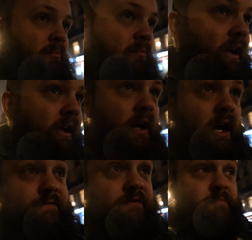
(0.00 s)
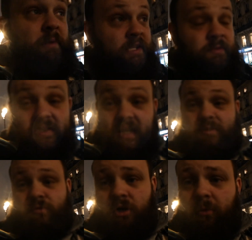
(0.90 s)
Like, I've just been into a
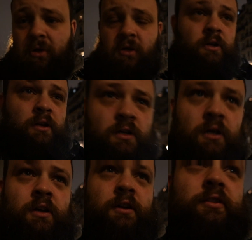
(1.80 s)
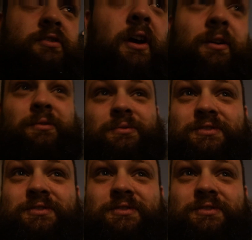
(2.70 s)
tattoo shop, so